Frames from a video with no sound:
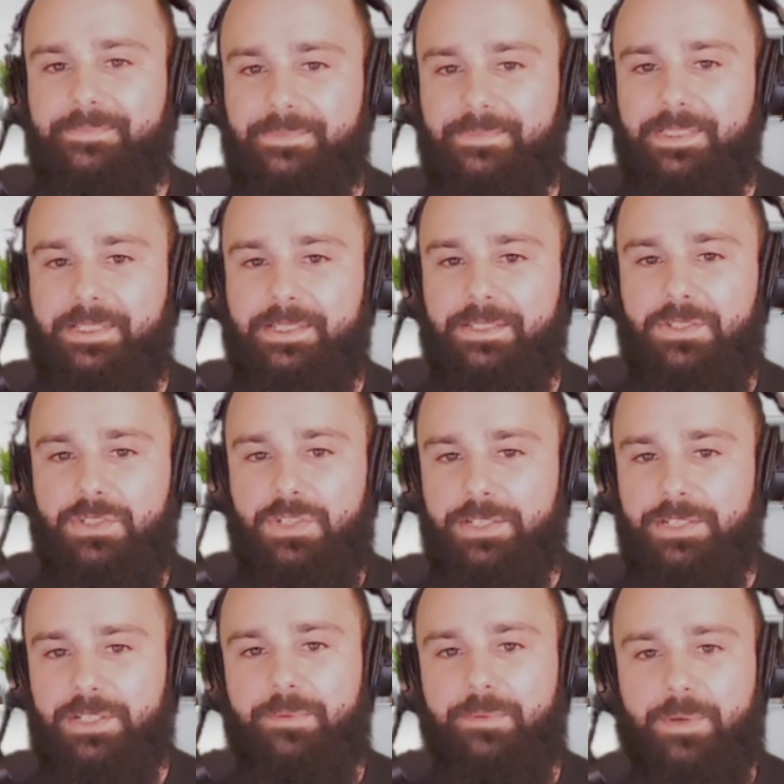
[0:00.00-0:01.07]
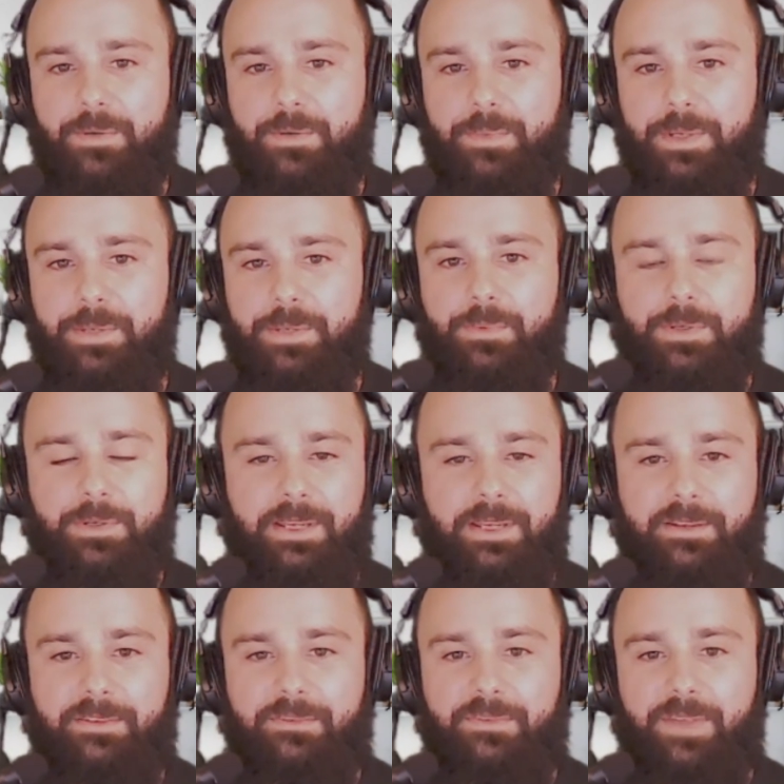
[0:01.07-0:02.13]
In just a moment, we'll
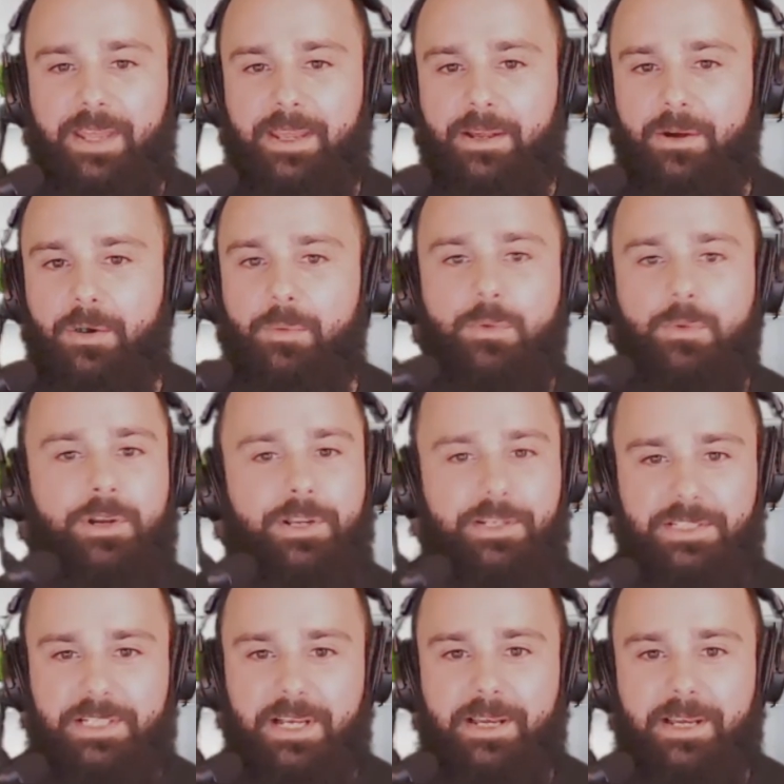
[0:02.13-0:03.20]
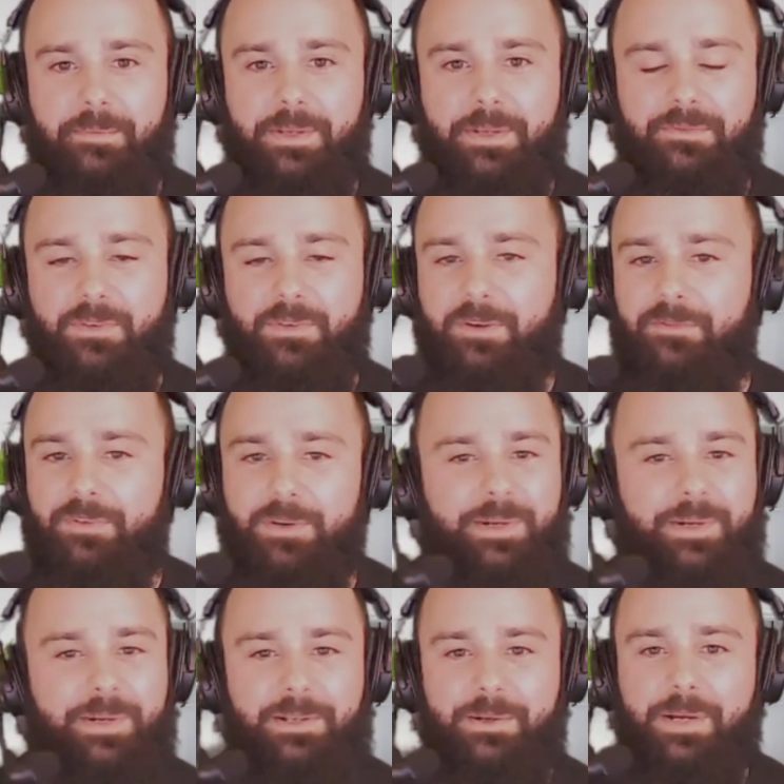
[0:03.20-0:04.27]
give a homework assignment for
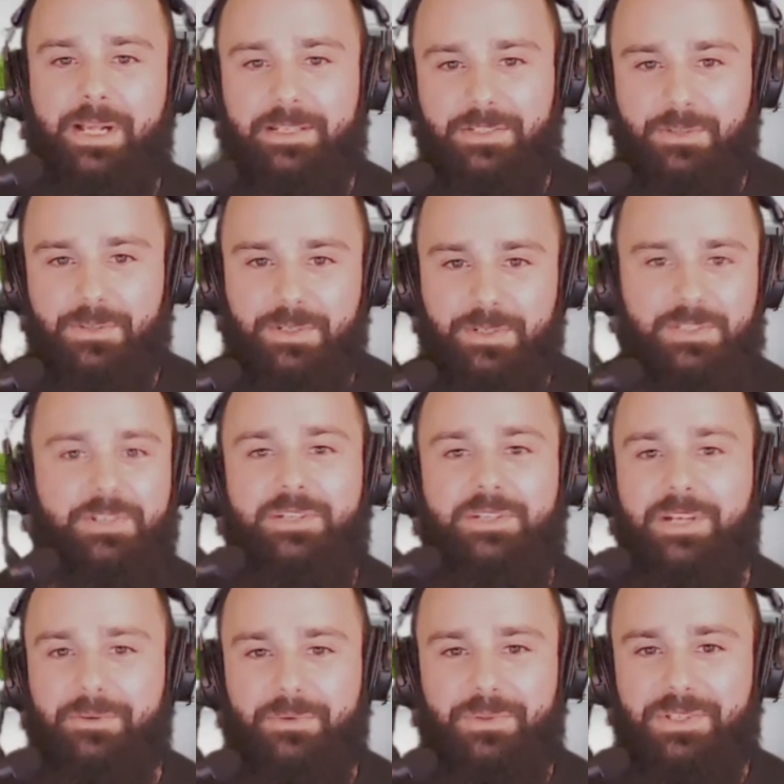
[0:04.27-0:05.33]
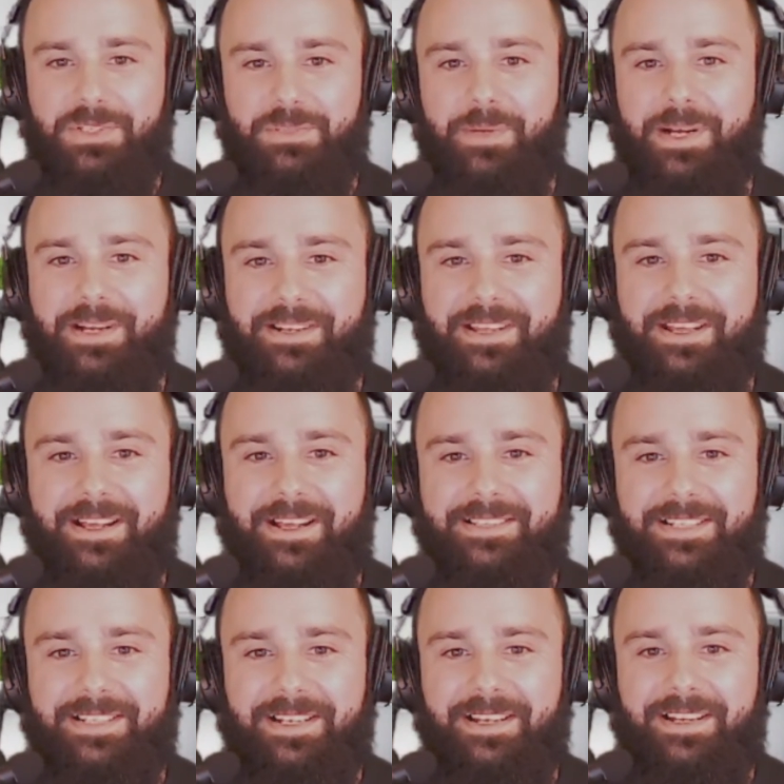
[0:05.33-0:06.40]
everybody as soon as they're done with this
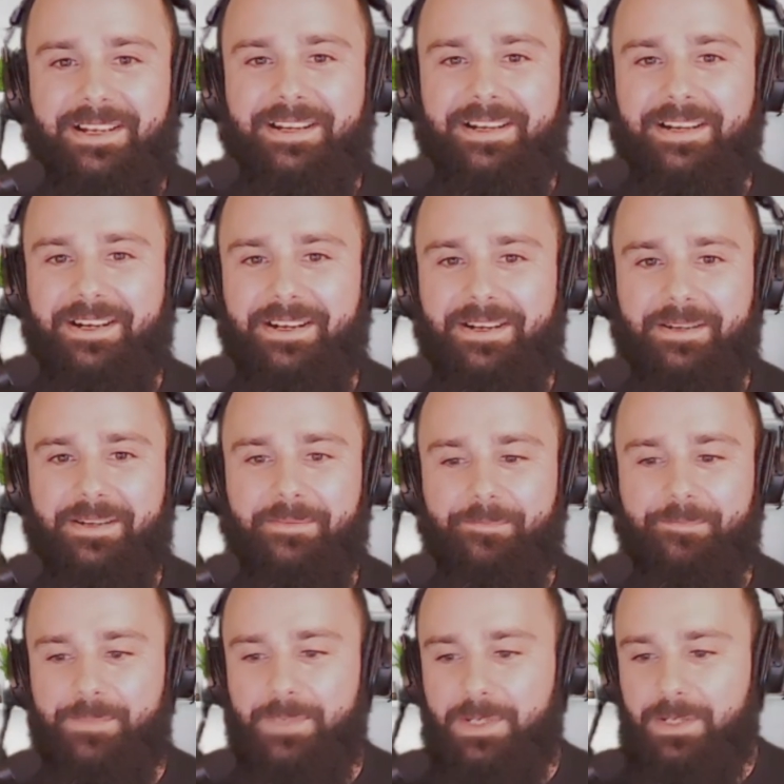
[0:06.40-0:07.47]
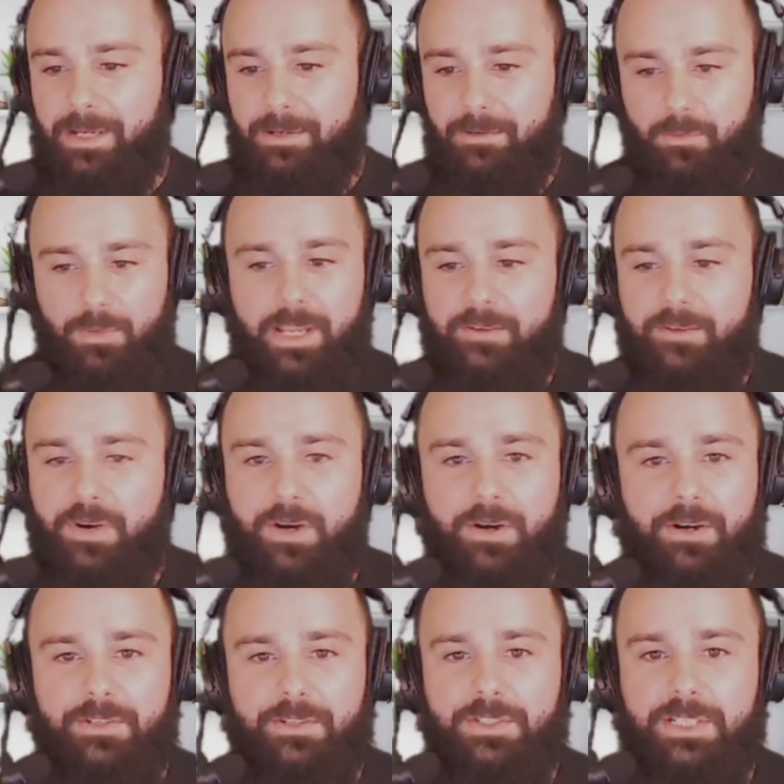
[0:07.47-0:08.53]
podcast. We have a
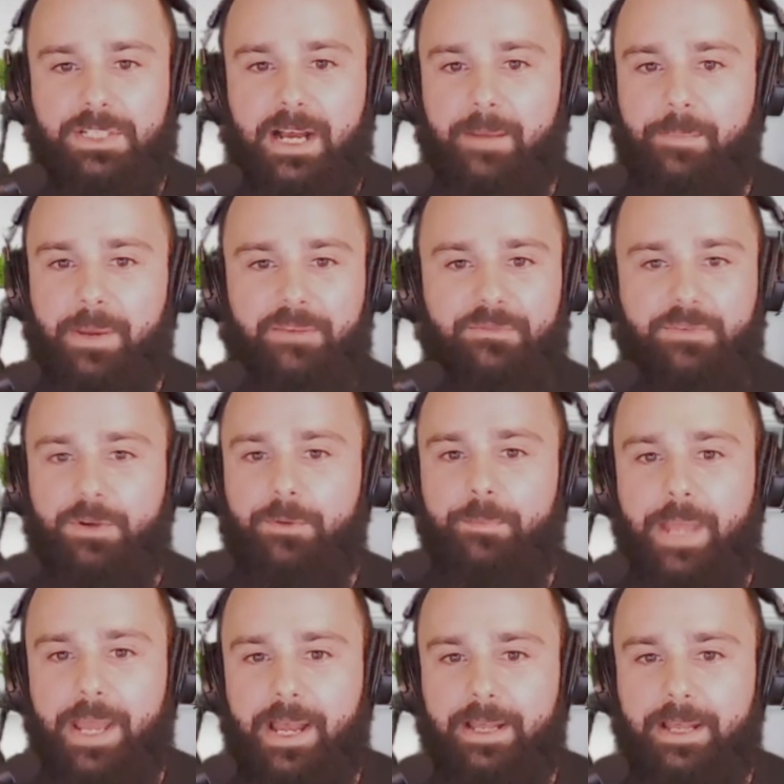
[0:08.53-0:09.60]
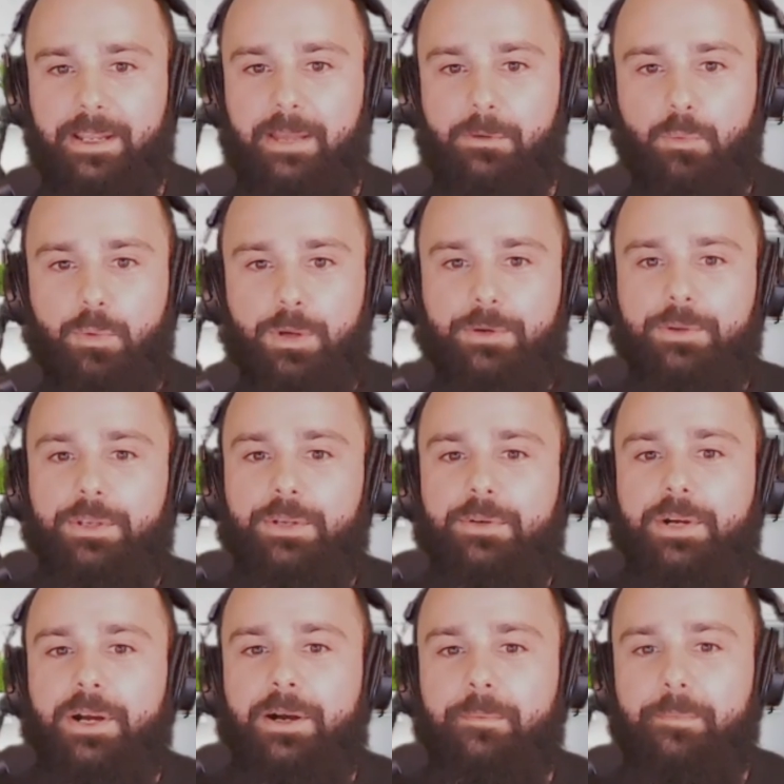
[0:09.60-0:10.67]
hard stop. I feel bad. Will you
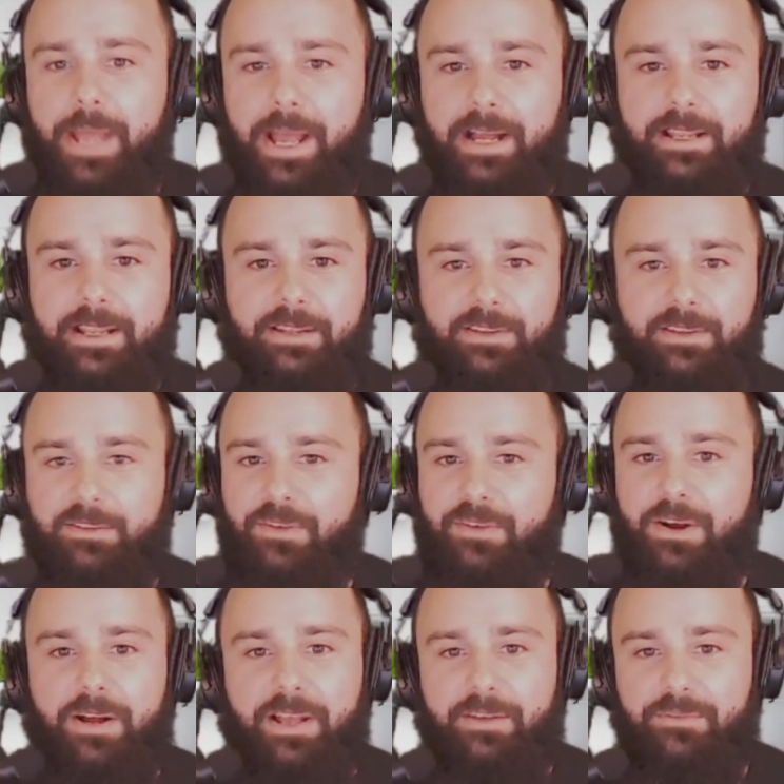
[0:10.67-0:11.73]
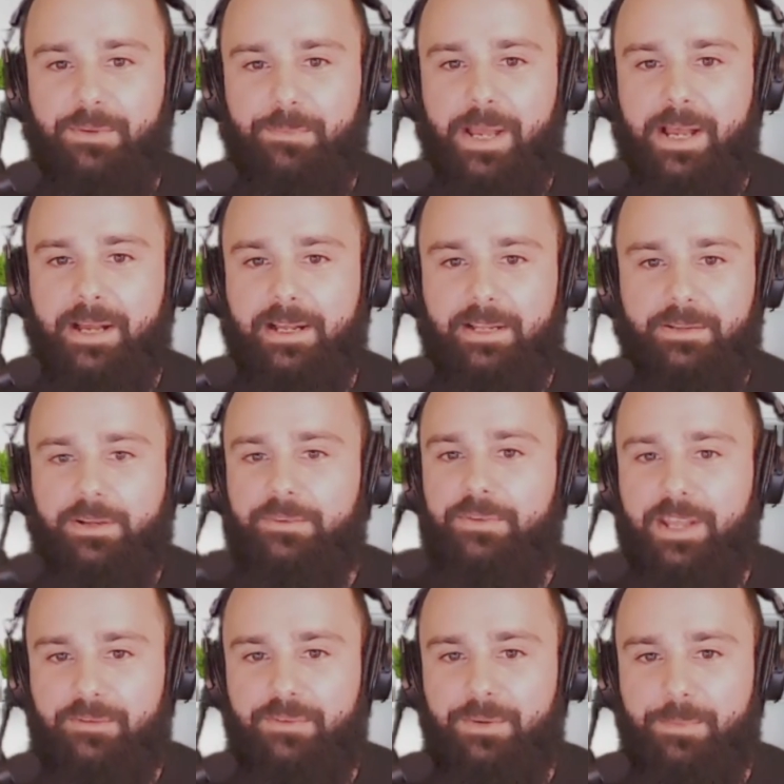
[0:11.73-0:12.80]
come back if I'll have you back? I'd love
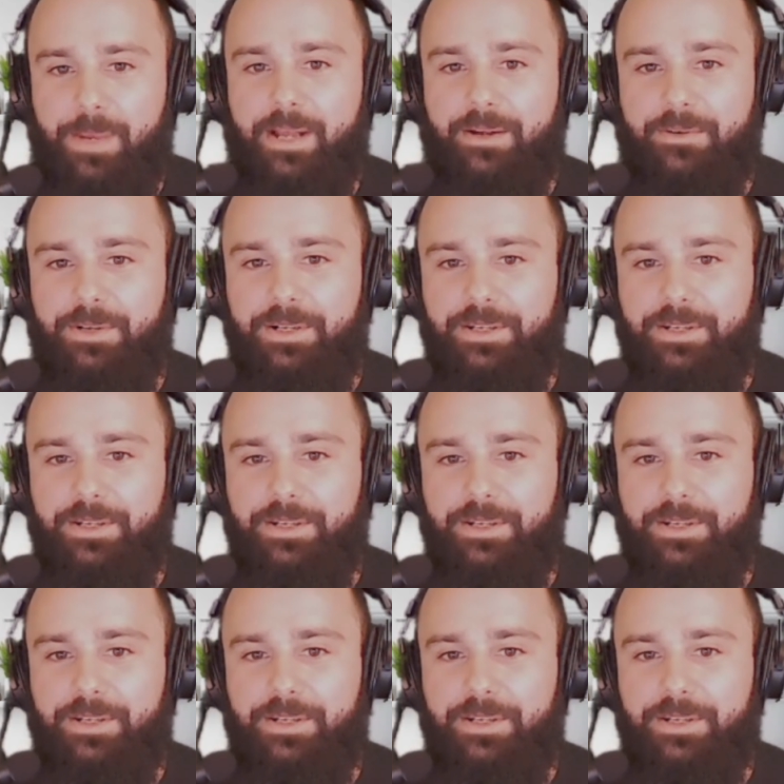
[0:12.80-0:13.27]
to have you back, really.